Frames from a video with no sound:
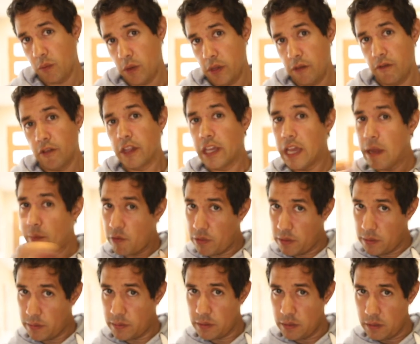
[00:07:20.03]
where you've got the camera
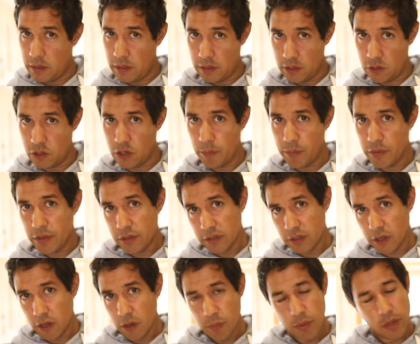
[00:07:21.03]
at the top of the
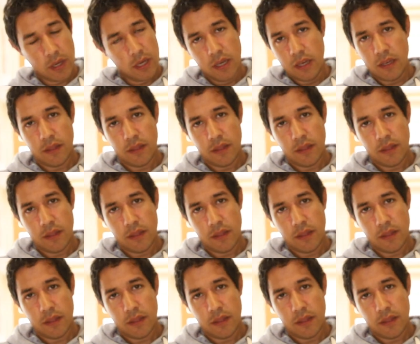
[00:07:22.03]
scope,